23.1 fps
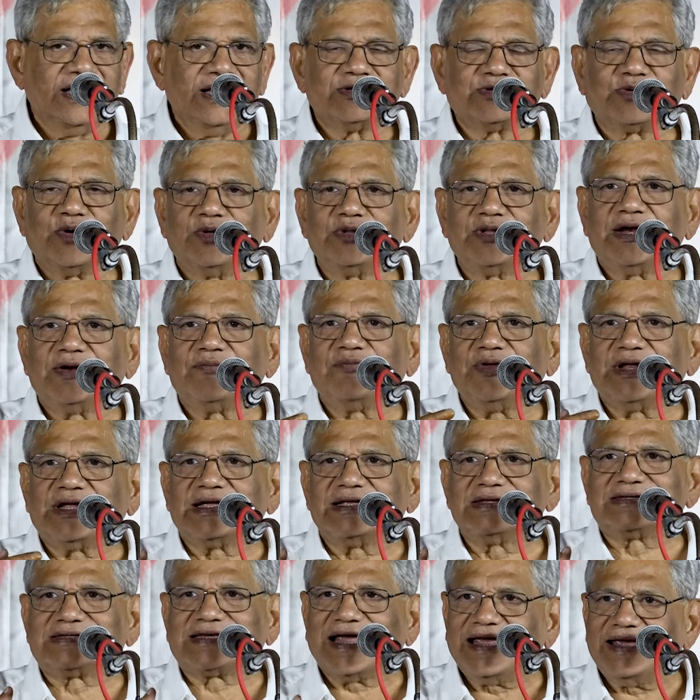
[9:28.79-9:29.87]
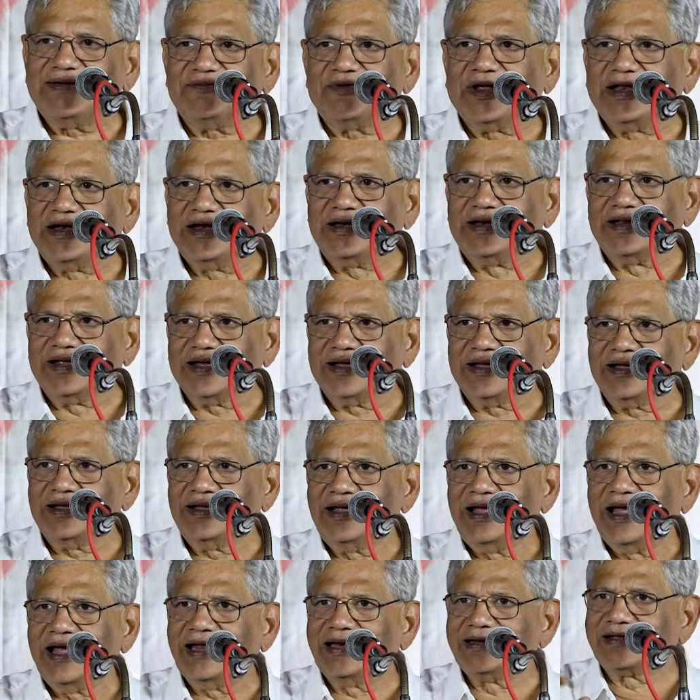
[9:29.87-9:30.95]
so that we can save
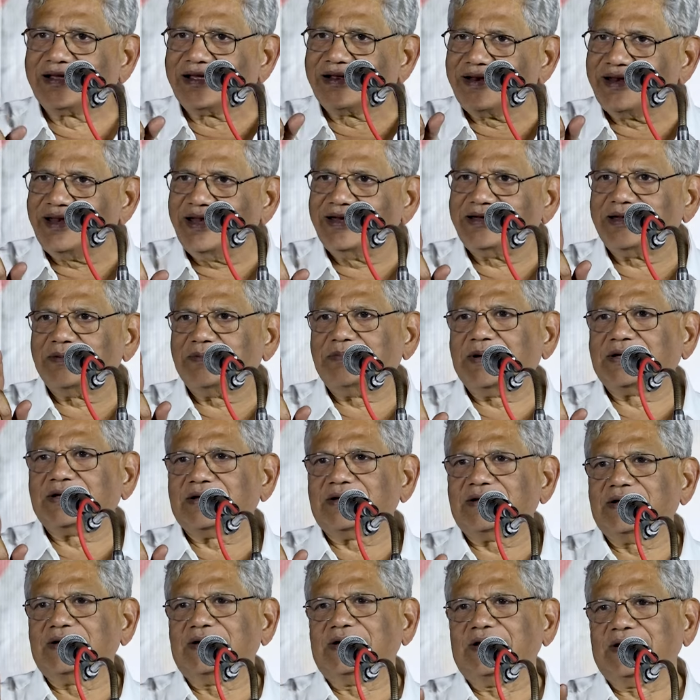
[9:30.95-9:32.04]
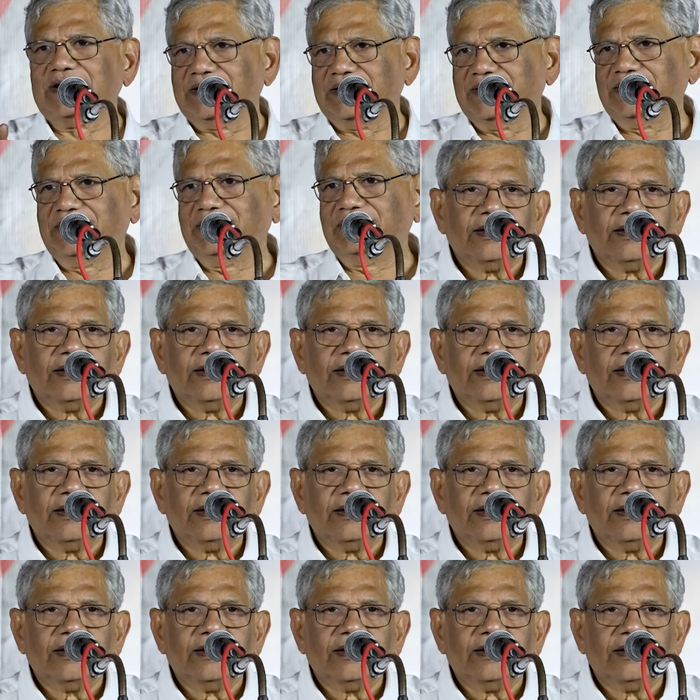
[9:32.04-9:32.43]
India and create a better India.